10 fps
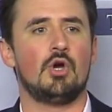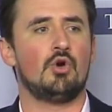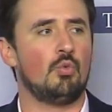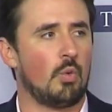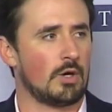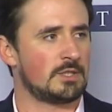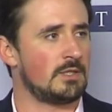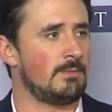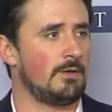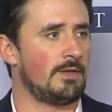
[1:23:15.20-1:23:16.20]
who works in
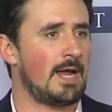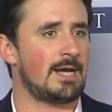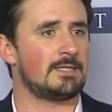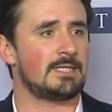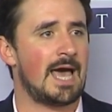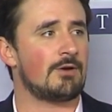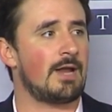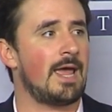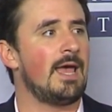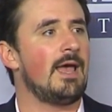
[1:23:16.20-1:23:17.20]
the middle of the night on
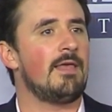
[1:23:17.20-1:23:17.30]
Saturday.